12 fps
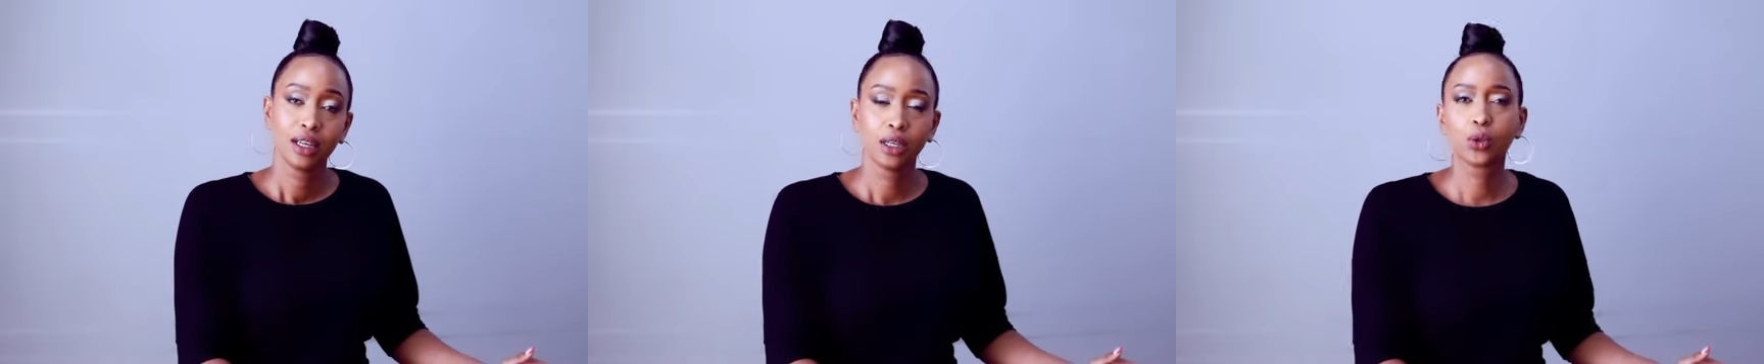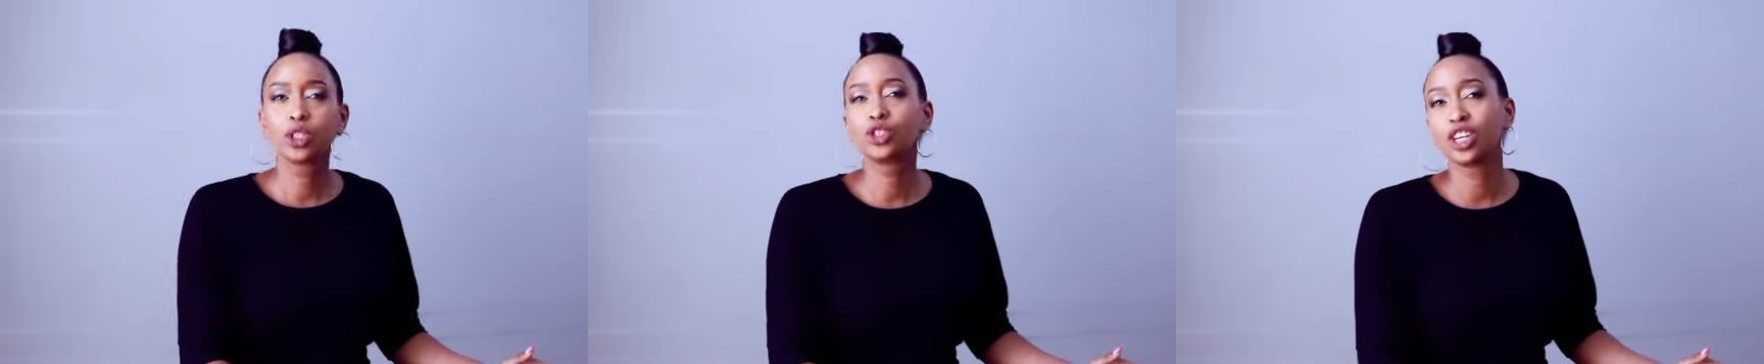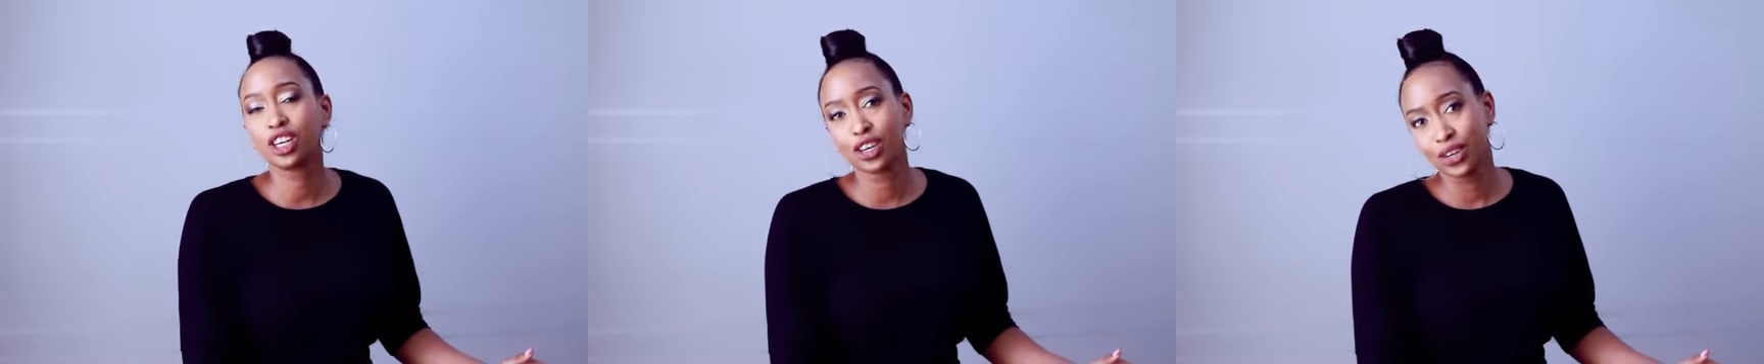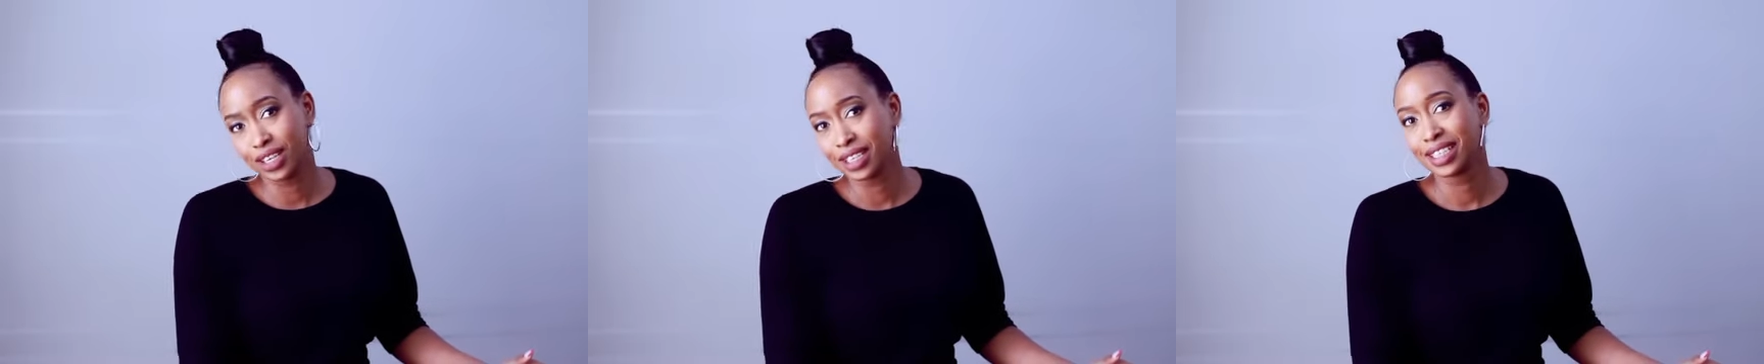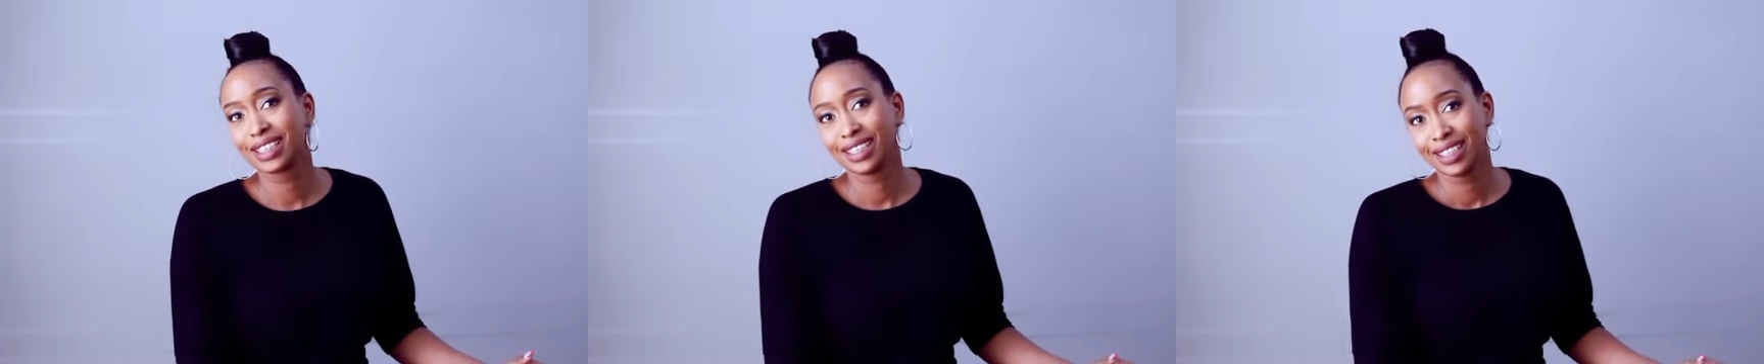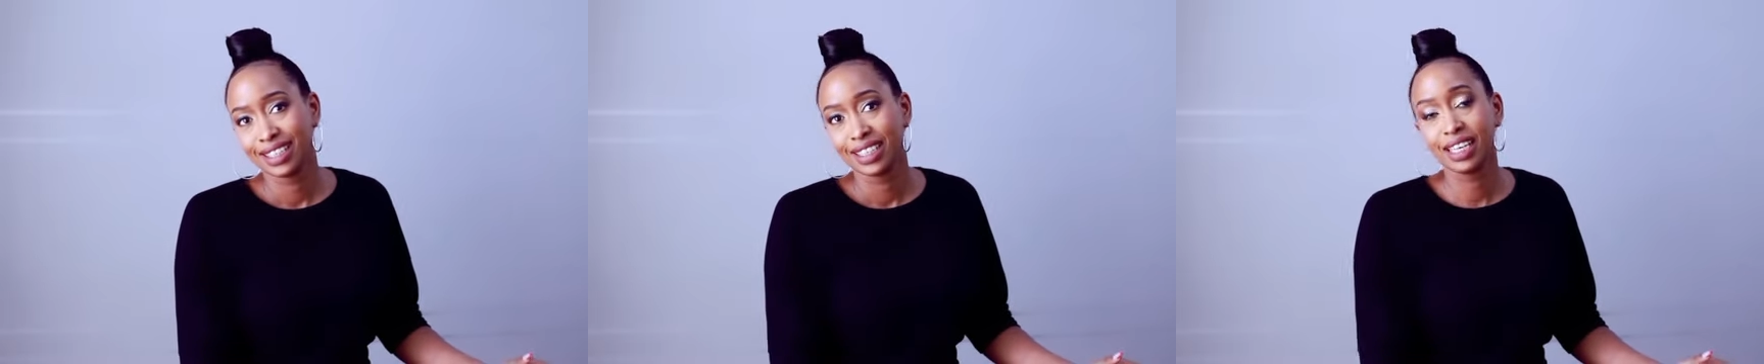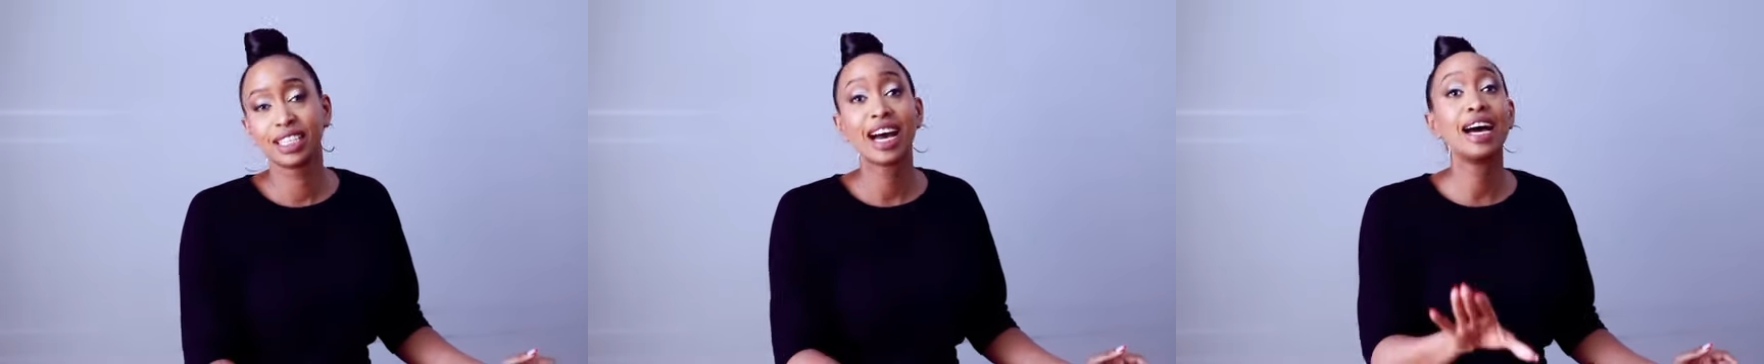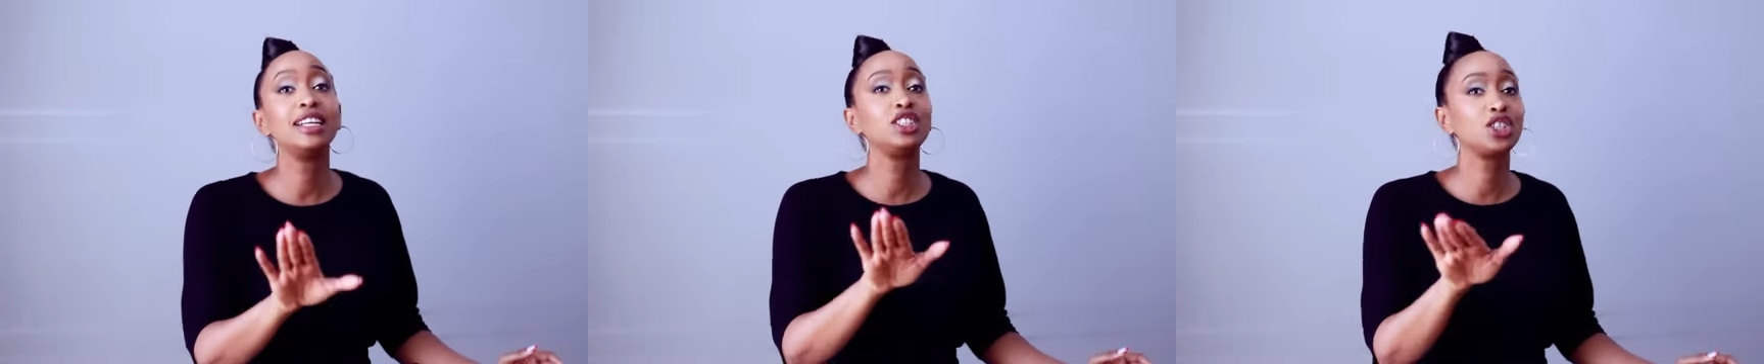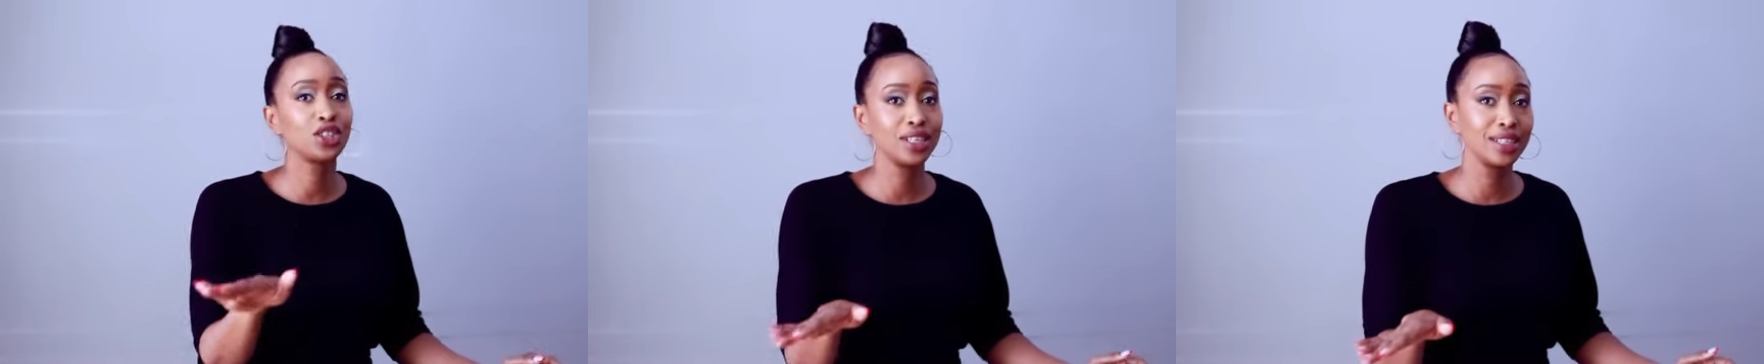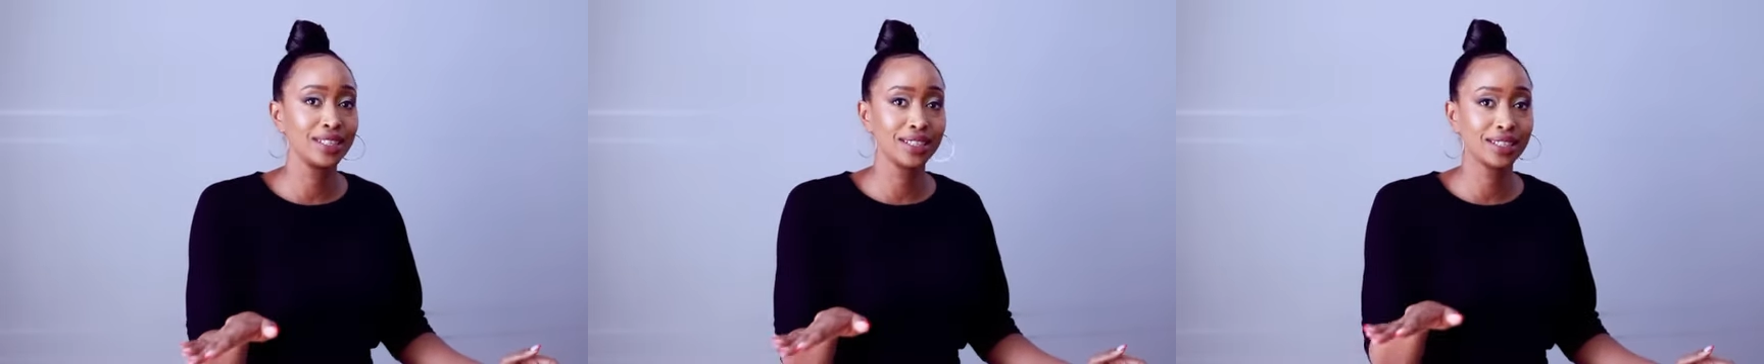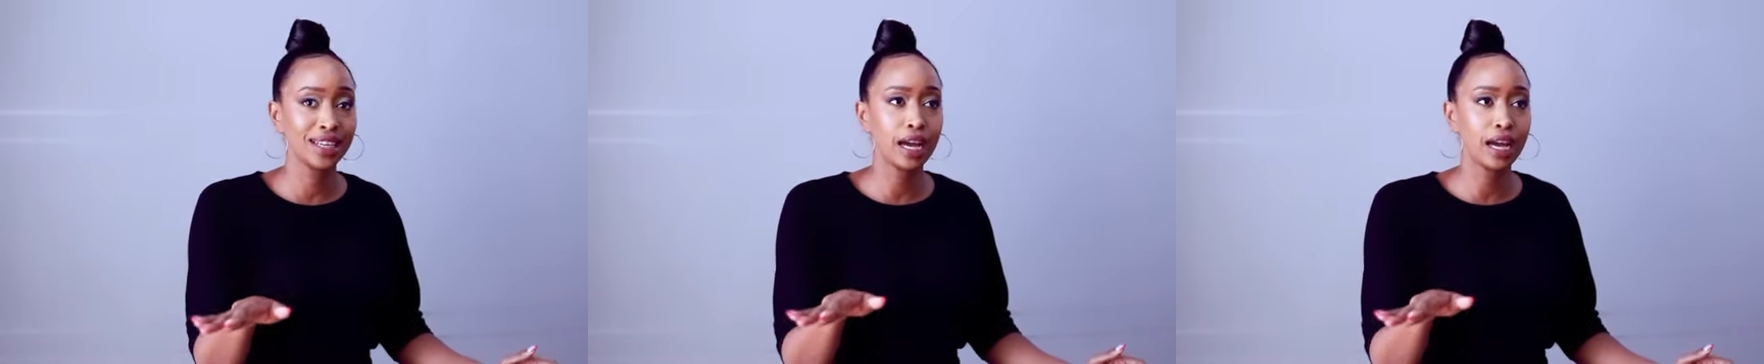It was triggering. It had its triggers.